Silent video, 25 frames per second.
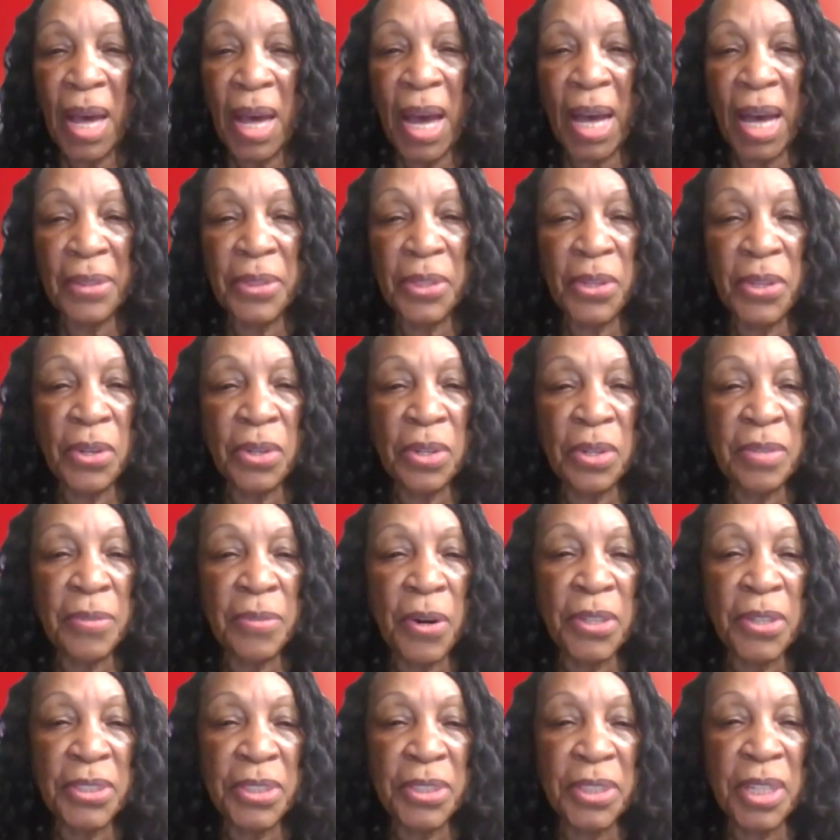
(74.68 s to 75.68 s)
at the
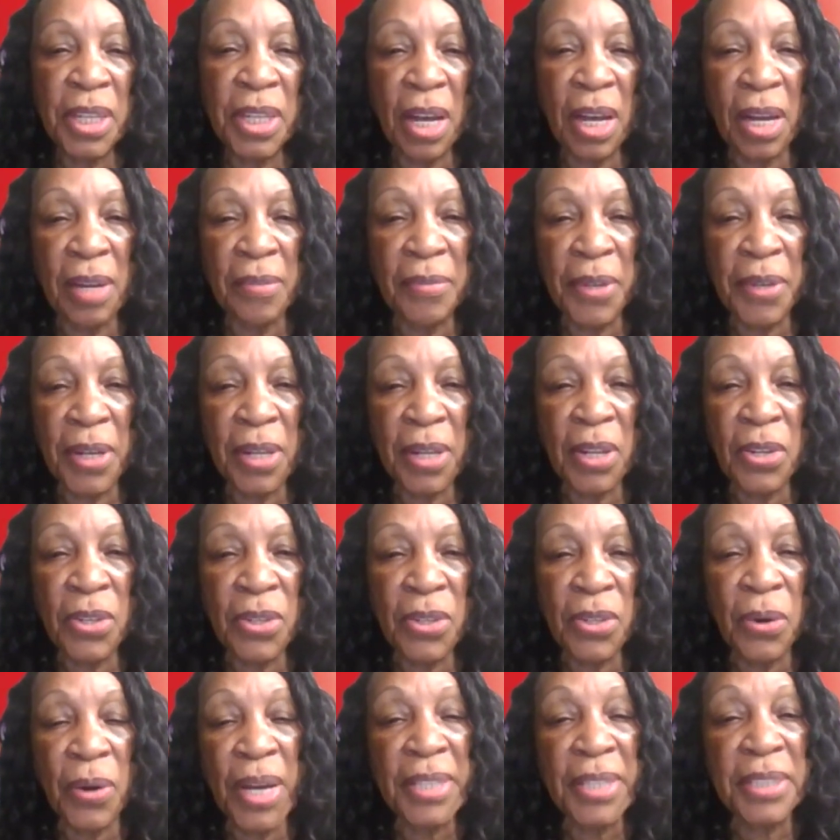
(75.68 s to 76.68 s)
University of
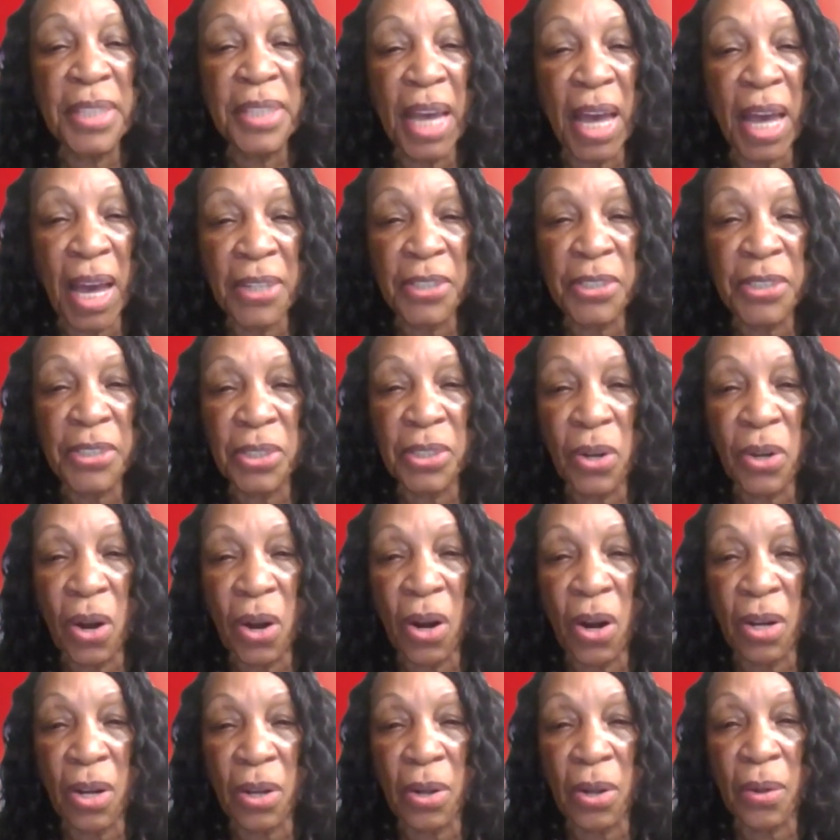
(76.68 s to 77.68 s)
Illinois at
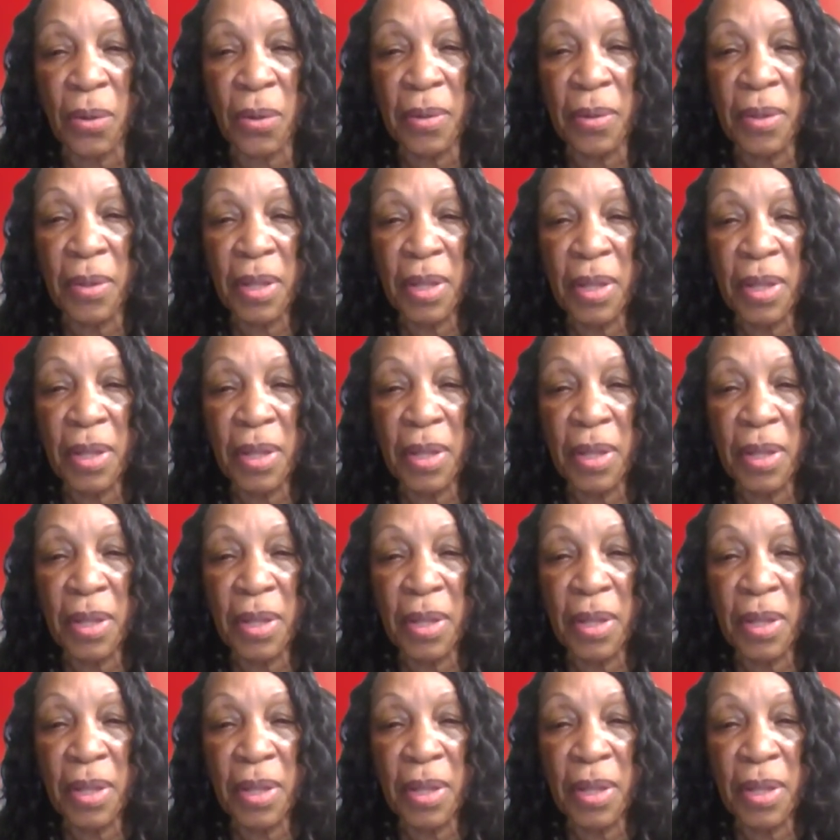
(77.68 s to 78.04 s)
Chicago.